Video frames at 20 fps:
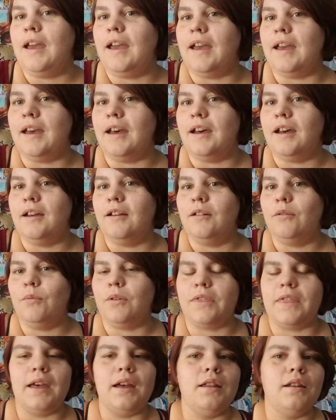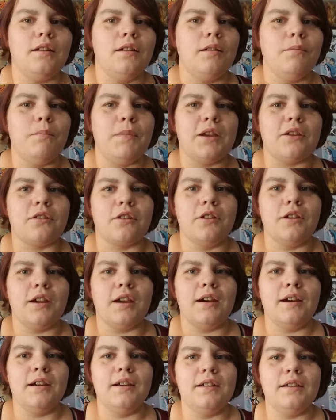And with that, make sure you
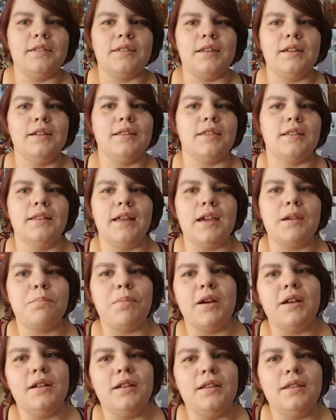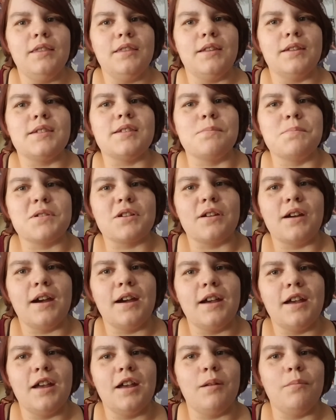guys hit the like button, the
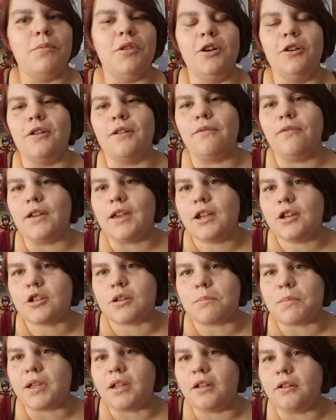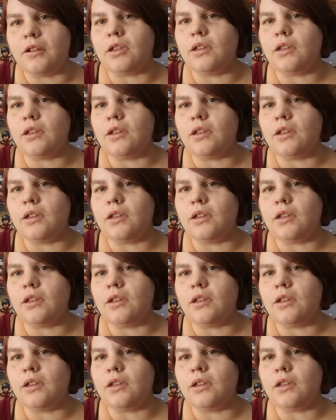subscribe, the notification bell.